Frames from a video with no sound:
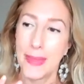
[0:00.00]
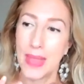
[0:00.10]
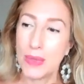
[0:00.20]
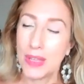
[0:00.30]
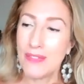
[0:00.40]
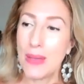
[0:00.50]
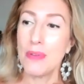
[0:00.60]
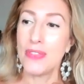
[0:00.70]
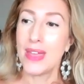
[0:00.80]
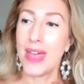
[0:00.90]
And we give
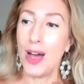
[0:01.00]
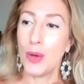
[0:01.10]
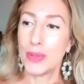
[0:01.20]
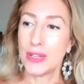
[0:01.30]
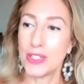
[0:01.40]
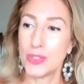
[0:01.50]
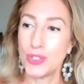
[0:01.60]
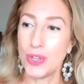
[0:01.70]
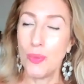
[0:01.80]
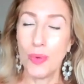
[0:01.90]
empathy out because we
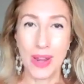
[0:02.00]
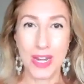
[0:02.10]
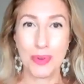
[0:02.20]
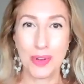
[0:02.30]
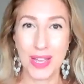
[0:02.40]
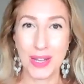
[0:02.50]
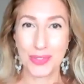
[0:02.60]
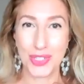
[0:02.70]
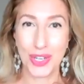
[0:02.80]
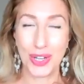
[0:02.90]
don't want anybody
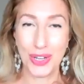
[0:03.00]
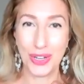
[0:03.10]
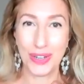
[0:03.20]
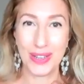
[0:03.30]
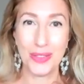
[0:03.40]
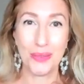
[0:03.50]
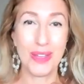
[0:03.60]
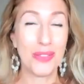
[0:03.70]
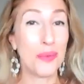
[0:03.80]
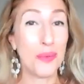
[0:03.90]
else to hurt in the
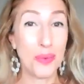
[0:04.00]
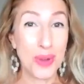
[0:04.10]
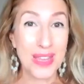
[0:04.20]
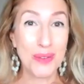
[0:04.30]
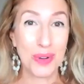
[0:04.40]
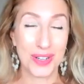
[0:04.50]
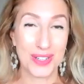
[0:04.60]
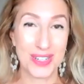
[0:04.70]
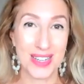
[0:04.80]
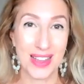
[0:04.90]
way that we were
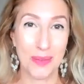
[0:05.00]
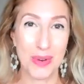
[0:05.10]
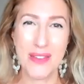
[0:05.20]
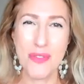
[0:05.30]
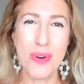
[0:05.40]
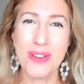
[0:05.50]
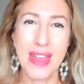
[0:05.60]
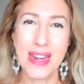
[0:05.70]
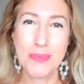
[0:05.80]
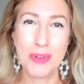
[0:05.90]
hurting. We never want
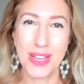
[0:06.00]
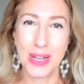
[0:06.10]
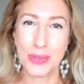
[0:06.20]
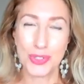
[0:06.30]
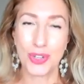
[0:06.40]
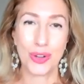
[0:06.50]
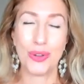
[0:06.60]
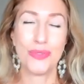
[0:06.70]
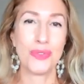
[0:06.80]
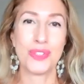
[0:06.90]
anybody else to
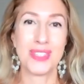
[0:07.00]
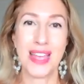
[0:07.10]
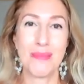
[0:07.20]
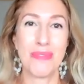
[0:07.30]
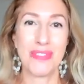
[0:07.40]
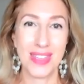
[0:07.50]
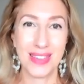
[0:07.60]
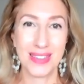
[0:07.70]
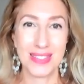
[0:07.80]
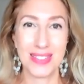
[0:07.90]
go through the same
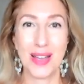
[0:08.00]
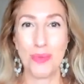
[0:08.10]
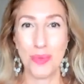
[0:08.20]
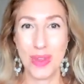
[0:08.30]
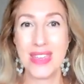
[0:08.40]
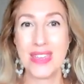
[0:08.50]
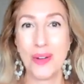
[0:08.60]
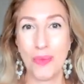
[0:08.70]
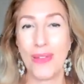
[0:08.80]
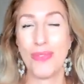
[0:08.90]
things that we
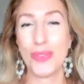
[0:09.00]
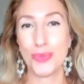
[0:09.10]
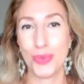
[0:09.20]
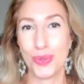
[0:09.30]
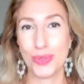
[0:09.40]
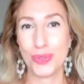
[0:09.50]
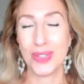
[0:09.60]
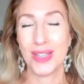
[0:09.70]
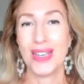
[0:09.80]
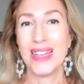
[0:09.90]
went through.
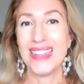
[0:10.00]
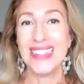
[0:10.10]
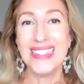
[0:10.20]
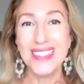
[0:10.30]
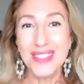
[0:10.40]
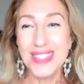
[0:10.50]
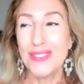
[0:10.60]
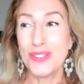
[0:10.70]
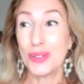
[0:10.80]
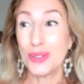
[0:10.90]
Even
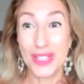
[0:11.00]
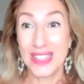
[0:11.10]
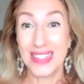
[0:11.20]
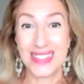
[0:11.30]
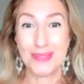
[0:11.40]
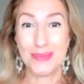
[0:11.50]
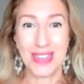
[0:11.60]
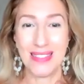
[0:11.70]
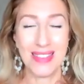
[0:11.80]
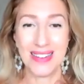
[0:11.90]
if you're looking at
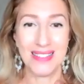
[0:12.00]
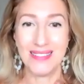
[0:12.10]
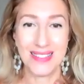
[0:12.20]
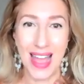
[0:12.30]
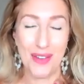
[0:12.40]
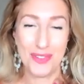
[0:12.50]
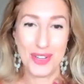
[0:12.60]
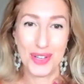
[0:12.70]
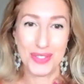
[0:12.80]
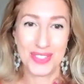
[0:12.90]
somebody and they didn't have
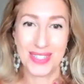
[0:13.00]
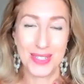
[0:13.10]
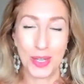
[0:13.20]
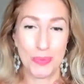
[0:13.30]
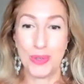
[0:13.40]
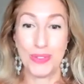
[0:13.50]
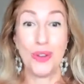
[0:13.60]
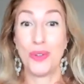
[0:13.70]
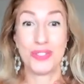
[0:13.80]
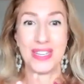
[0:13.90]
narcissistic abuse, they're
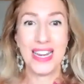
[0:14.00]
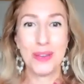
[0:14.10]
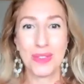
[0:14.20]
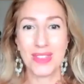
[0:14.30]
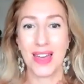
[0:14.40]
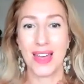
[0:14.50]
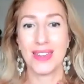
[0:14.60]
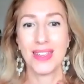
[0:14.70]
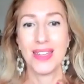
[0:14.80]
not dealing with that.